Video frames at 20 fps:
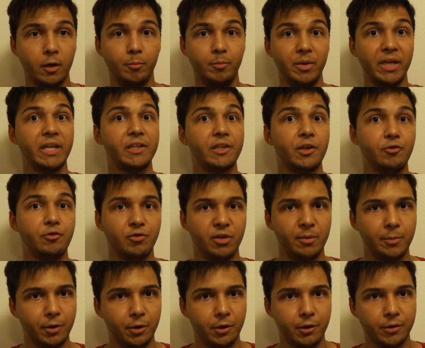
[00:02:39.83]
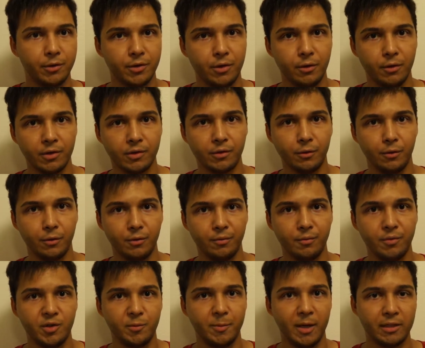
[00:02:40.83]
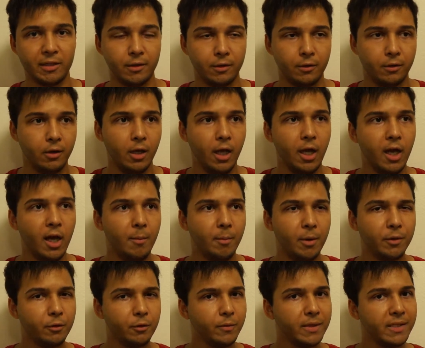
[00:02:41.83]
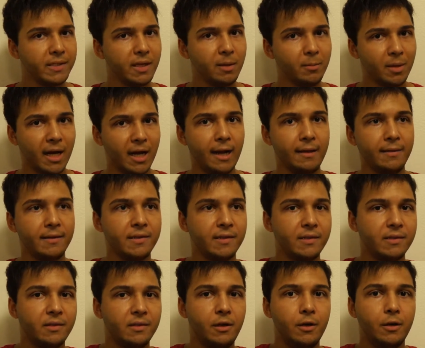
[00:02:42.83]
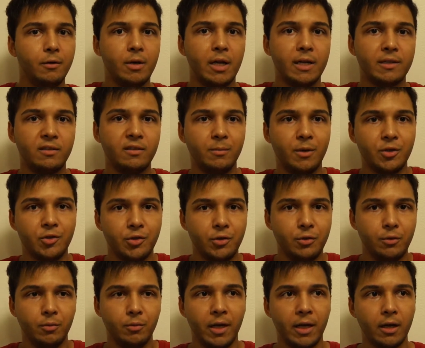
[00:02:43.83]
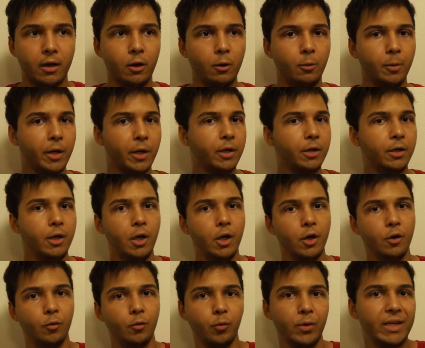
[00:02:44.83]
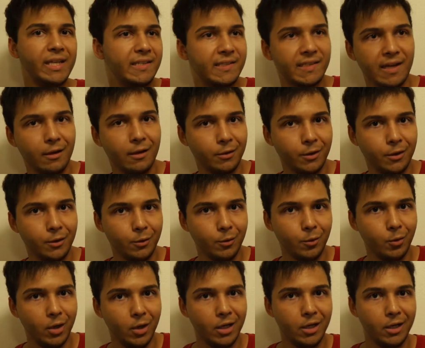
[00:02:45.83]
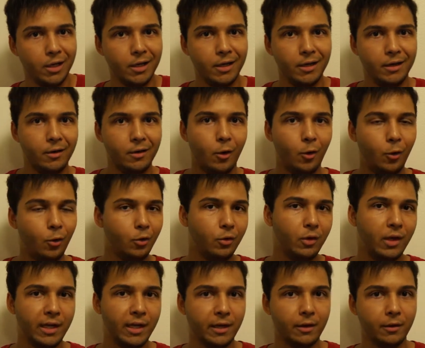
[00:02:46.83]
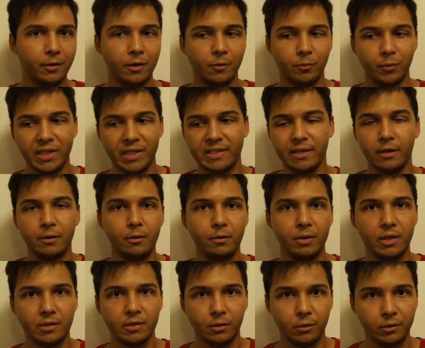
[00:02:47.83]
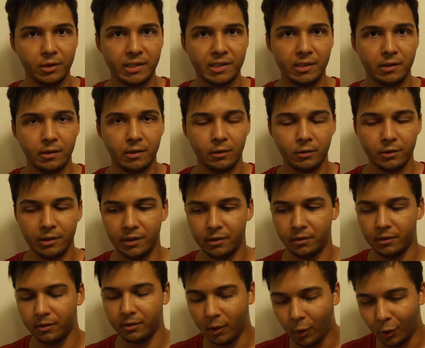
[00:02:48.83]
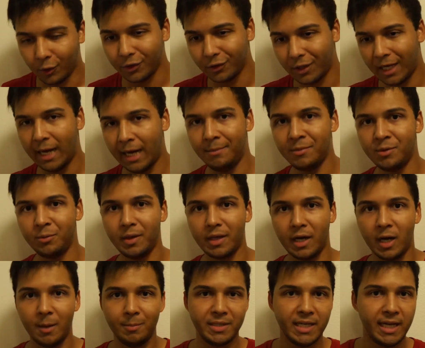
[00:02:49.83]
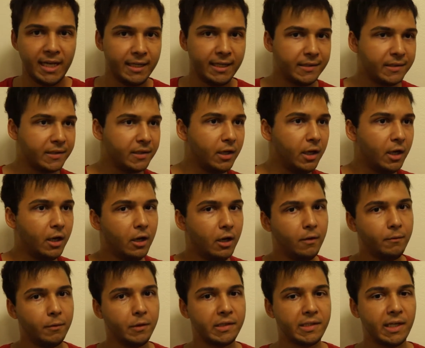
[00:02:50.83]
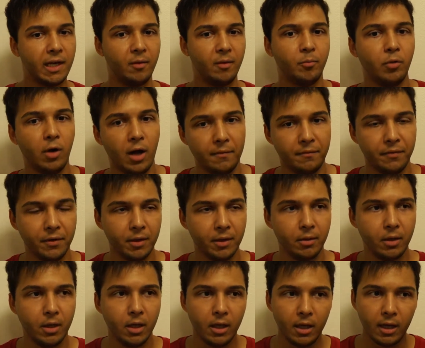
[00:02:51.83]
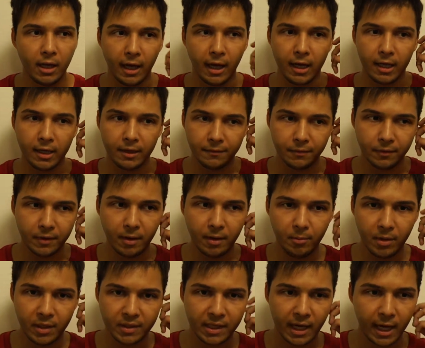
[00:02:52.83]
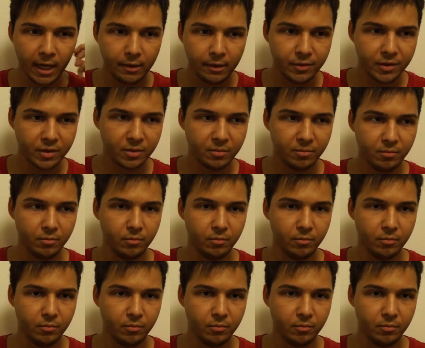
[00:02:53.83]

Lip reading: biggest contributors to this whole spectacle. But the reasoning behind this is, not so much to like, oh, we're gonna resell you these older games with updates for the sake of profit. For them, it's kind of just